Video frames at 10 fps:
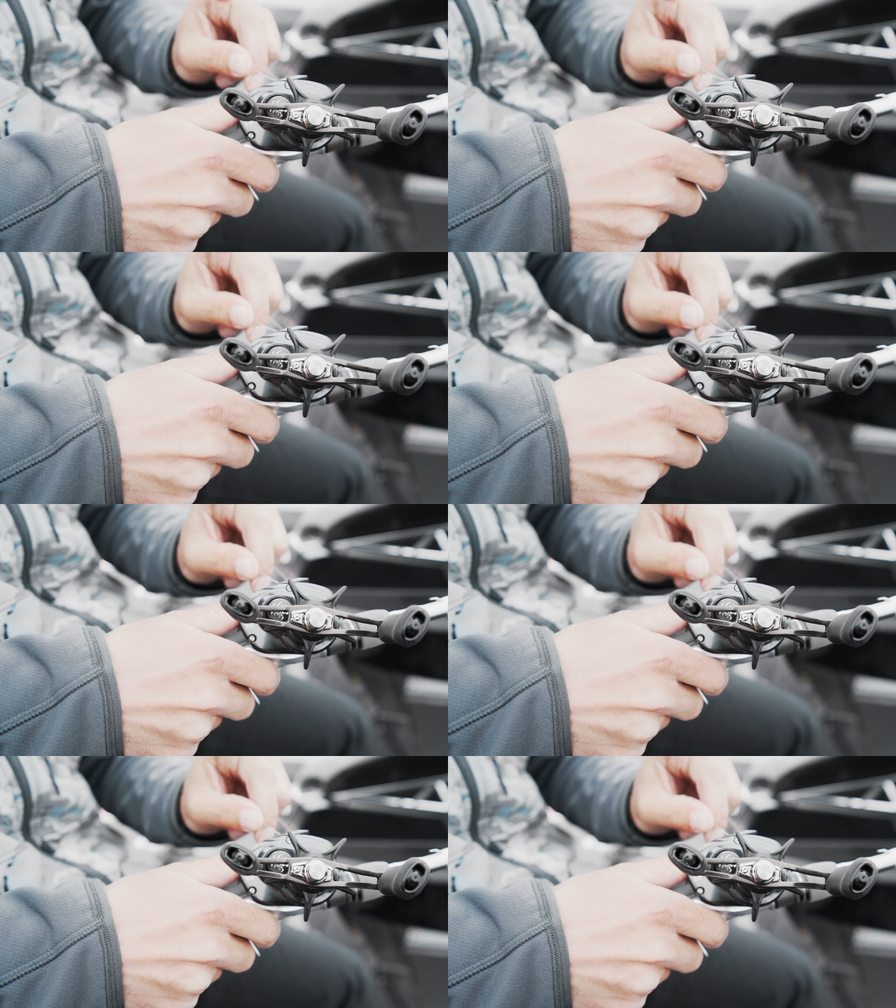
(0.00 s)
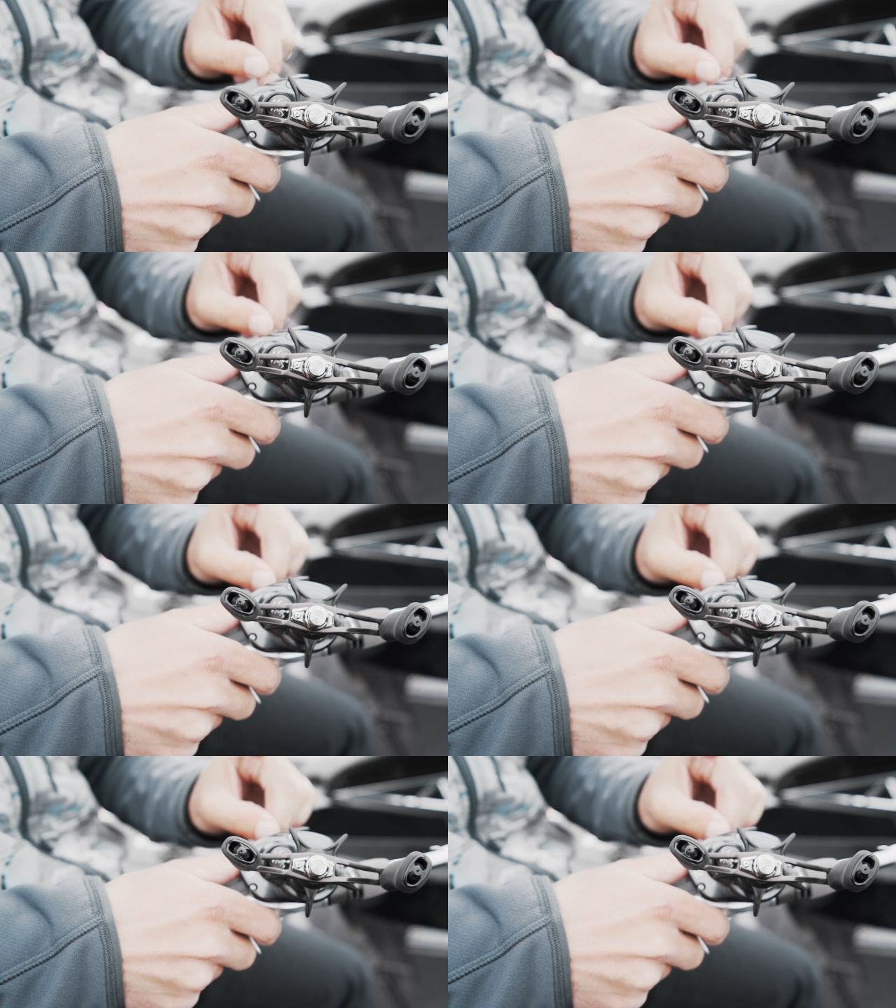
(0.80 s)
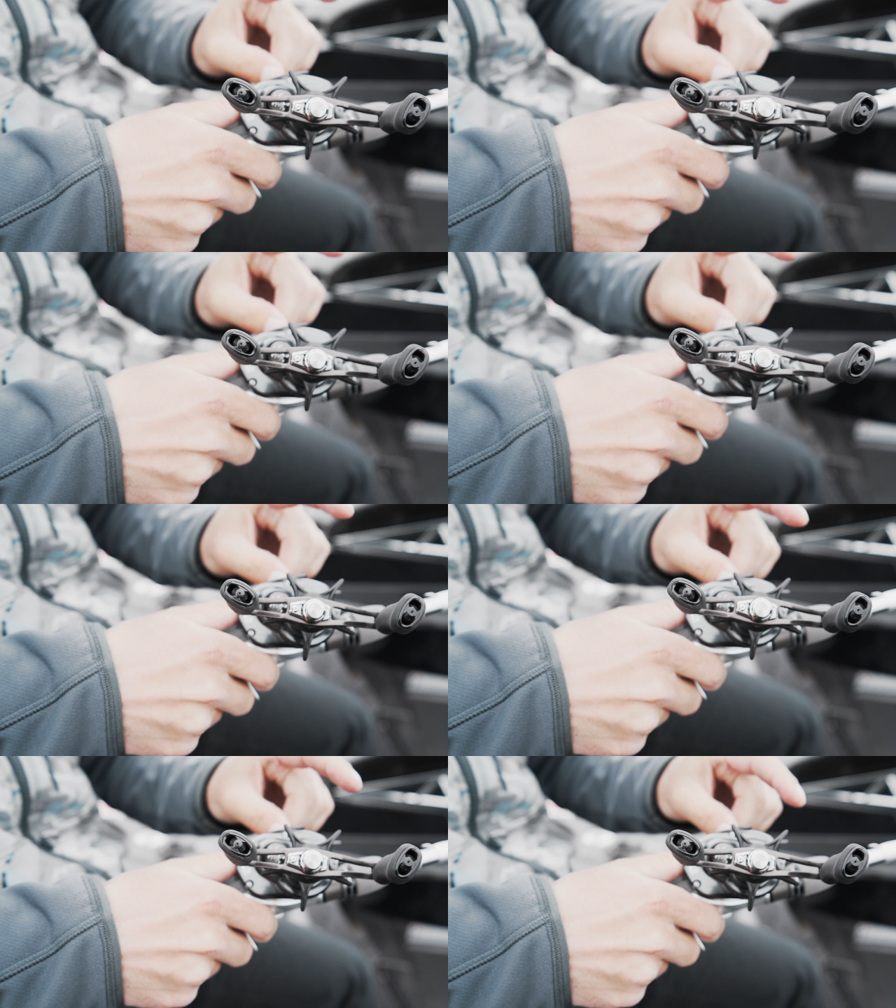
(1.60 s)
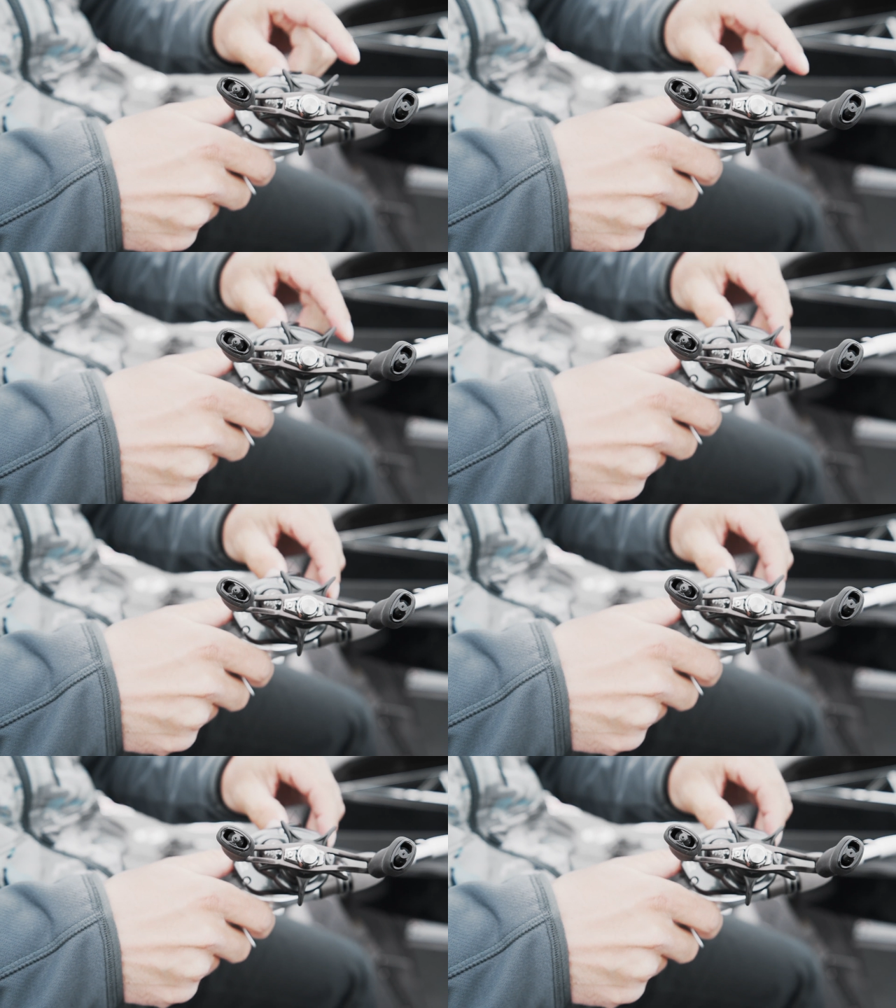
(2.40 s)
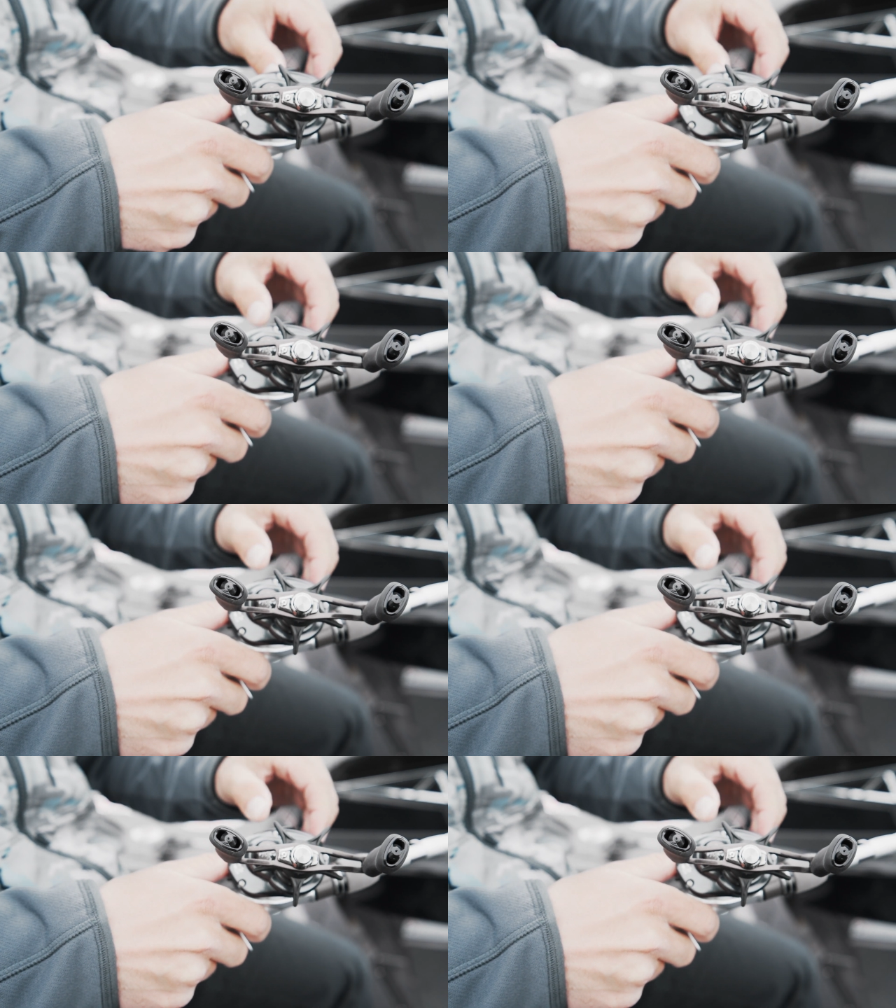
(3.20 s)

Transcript: (no speaker visible)